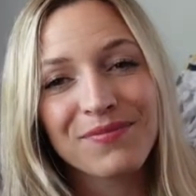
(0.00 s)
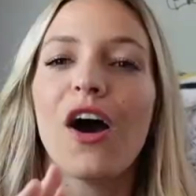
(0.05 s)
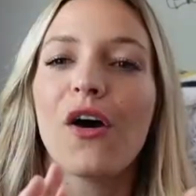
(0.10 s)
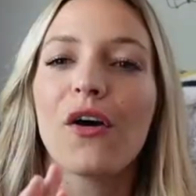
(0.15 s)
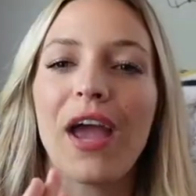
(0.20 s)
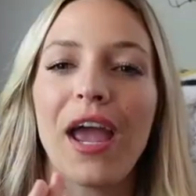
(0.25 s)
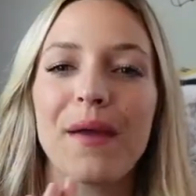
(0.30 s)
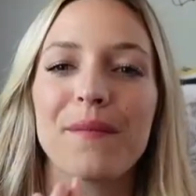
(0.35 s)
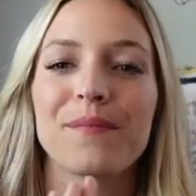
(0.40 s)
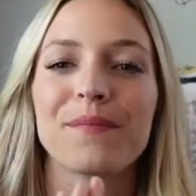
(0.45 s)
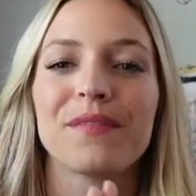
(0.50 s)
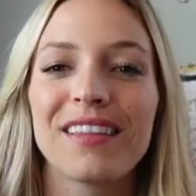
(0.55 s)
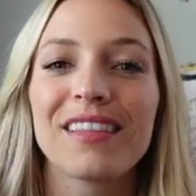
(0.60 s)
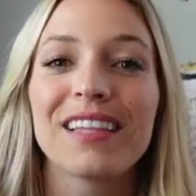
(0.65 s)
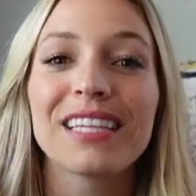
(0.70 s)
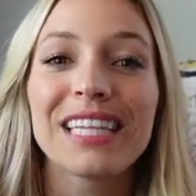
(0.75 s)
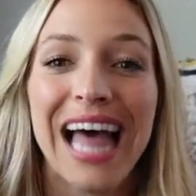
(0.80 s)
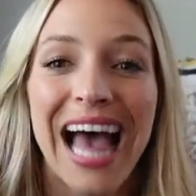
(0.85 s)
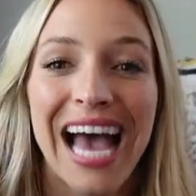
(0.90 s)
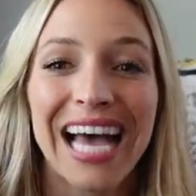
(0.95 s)
Okay,
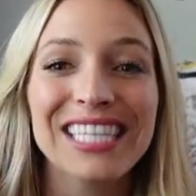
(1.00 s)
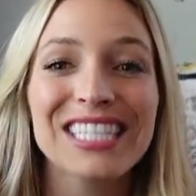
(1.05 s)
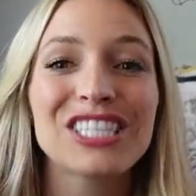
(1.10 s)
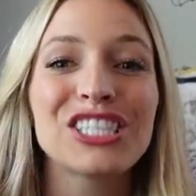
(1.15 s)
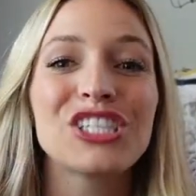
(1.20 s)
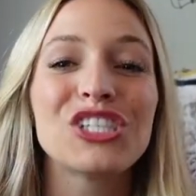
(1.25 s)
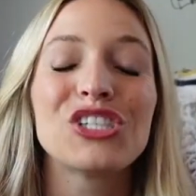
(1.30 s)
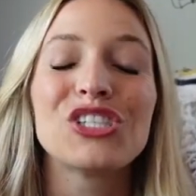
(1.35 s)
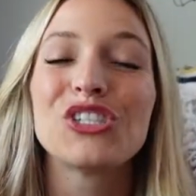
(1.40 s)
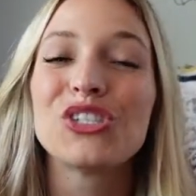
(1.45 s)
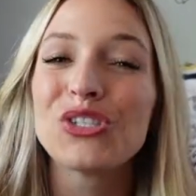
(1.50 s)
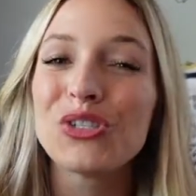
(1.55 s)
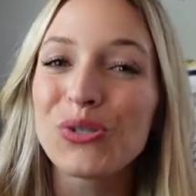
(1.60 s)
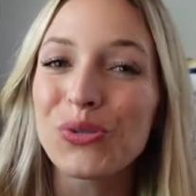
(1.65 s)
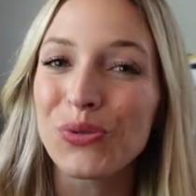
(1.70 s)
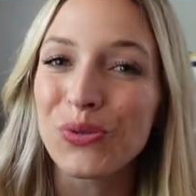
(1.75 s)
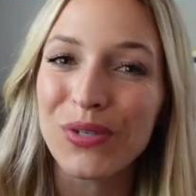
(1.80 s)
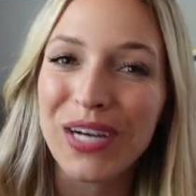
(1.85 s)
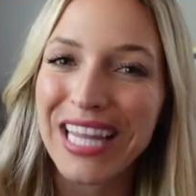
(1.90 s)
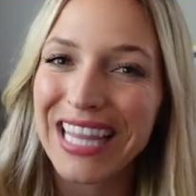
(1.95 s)
the last
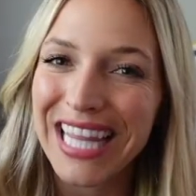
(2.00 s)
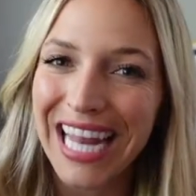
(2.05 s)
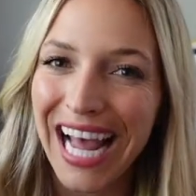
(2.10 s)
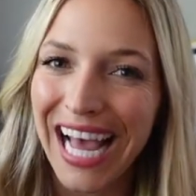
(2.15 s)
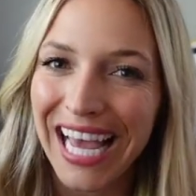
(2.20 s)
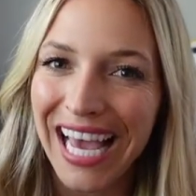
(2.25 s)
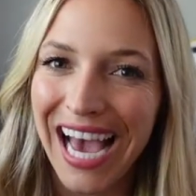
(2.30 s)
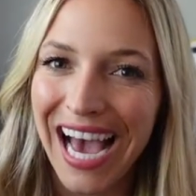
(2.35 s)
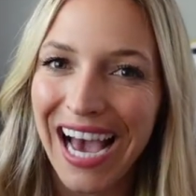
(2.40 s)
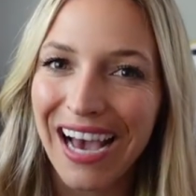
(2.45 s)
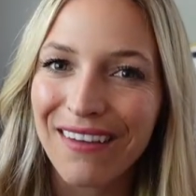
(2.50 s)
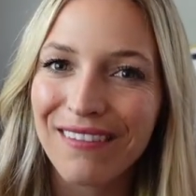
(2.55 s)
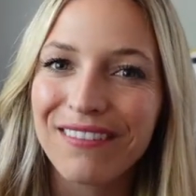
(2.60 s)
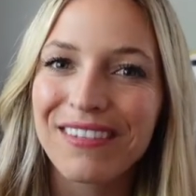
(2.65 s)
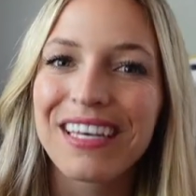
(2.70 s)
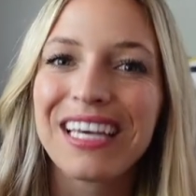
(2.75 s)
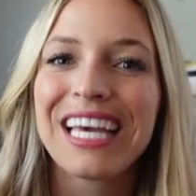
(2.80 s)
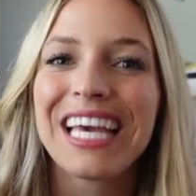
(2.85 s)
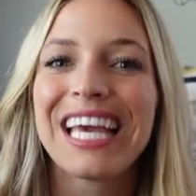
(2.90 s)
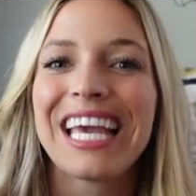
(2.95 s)
do that I have
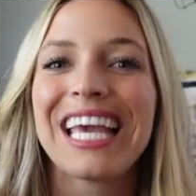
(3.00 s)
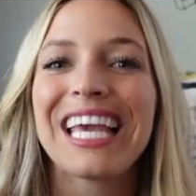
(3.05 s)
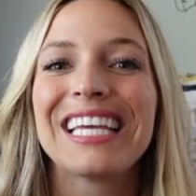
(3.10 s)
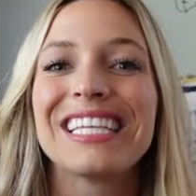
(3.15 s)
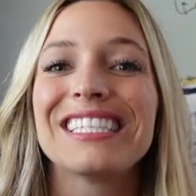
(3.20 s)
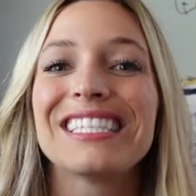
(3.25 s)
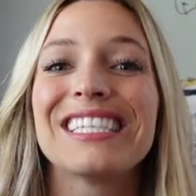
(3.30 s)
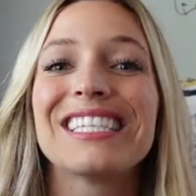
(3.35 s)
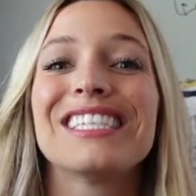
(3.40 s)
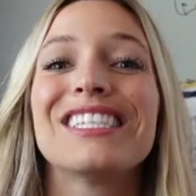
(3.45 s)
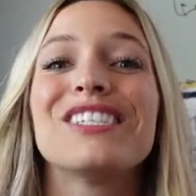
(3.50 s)
is